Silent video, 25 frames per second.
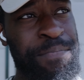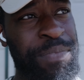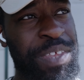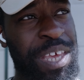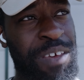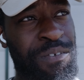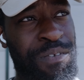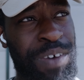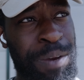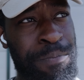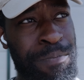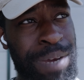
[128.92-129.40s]

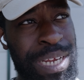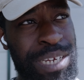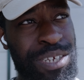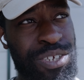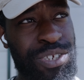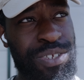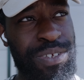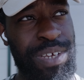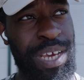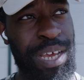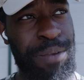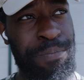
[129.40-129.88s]
If I
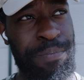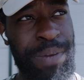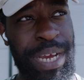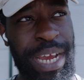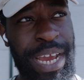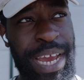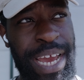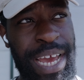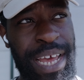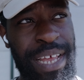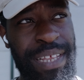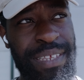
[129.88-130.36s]
manage to get my
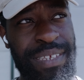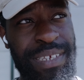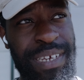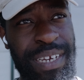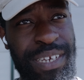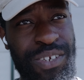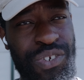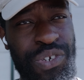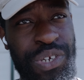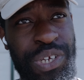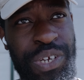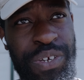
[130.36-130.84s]
hands
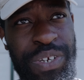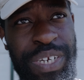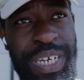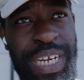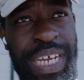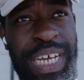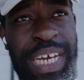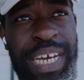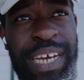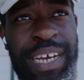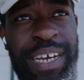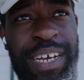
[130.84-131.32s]
actually on
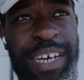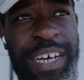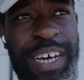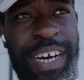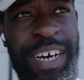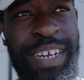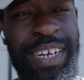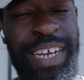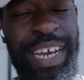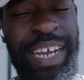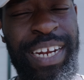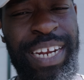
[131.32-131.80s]

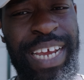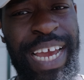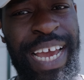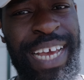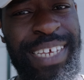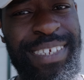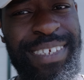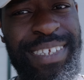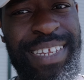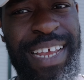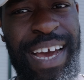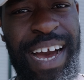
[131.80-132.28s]
an
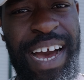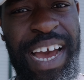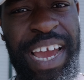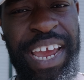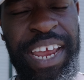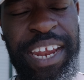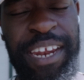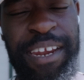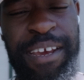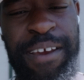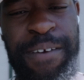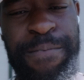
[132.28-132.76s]

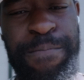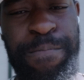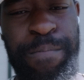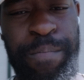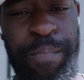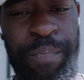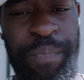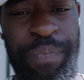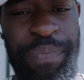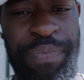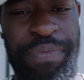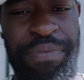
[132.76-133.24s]
S9,
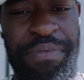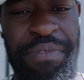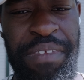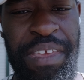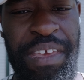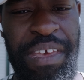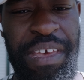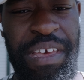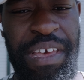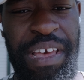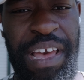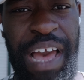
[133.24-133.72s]

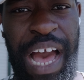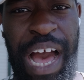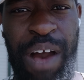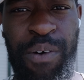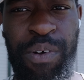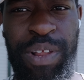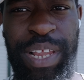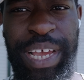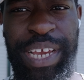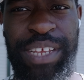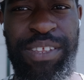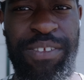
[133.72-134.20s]
I
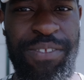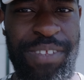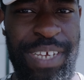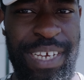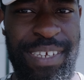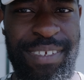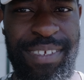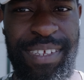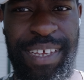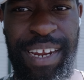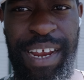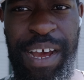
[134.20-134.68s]
would like to
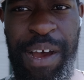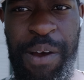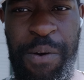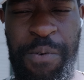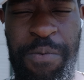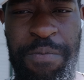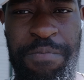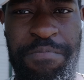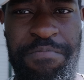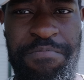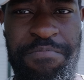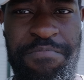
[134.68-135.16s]
test it out.
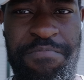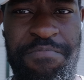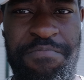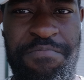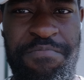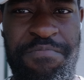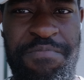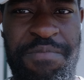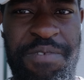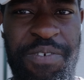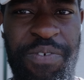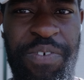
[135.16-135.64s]

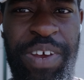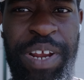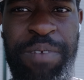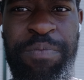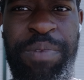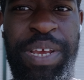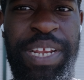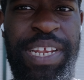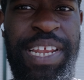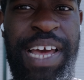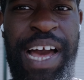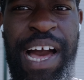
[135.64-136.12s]
Write
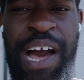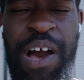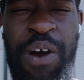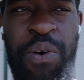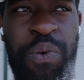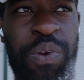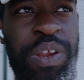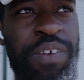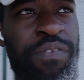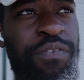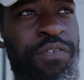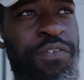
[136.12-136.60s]
me
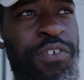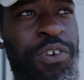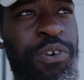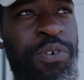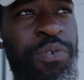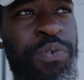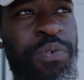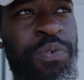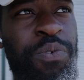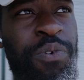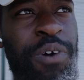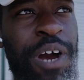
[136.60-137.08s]
down if
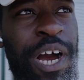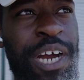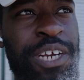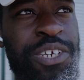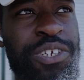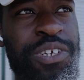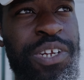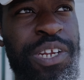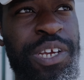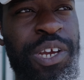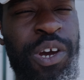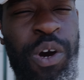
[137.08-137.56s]
you
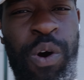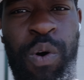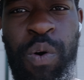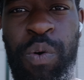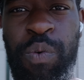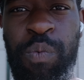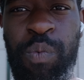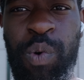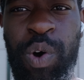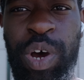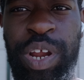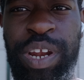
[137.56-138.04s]
actually
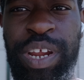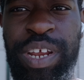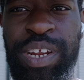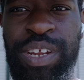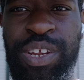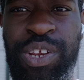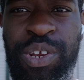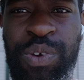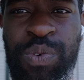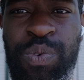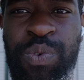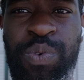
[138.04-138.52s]
own one
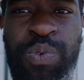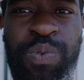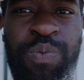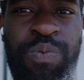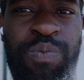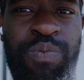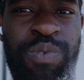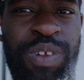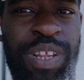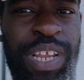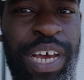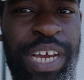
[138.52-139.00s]
and you
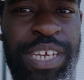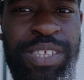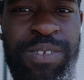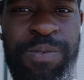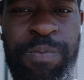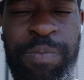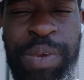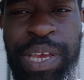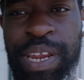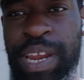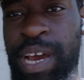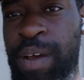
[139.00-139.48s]
would like
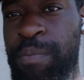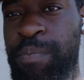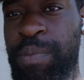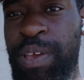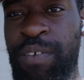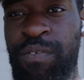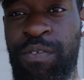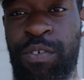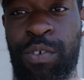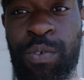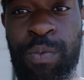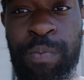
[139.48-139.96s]
to meet up
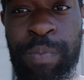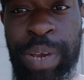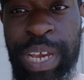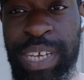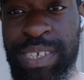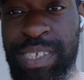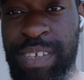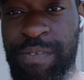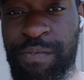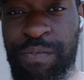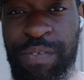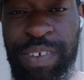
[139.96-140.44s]
if you're
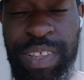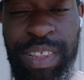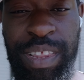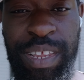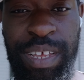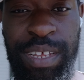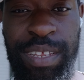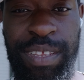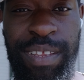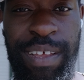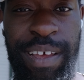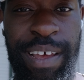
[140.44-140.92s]
based in
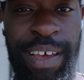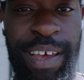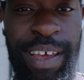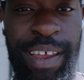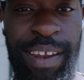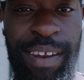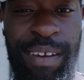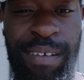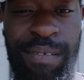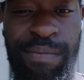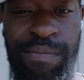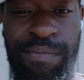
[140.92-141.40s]
Finland,
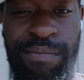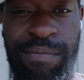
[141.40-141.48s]
and